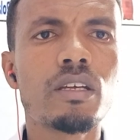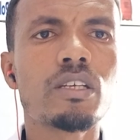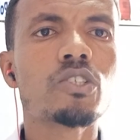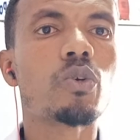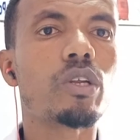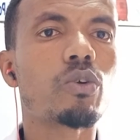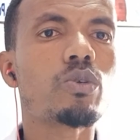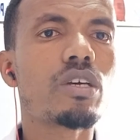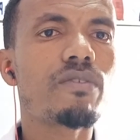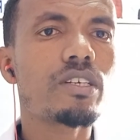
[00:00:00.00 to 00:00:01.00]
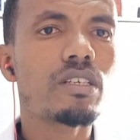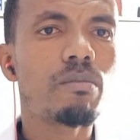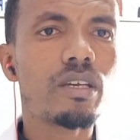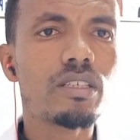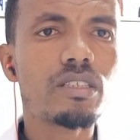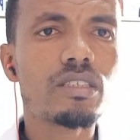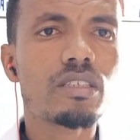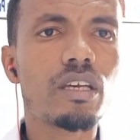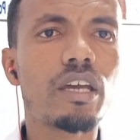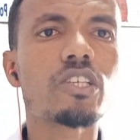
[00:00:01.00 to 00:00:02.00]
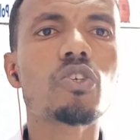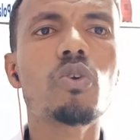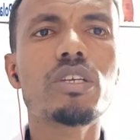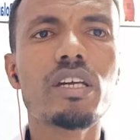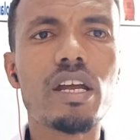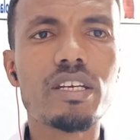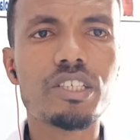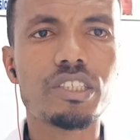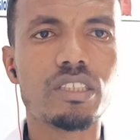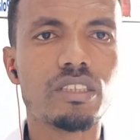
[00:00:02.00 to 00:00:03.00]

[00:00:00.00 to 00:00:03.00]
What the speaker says: soil conservation methods, and soil degradation.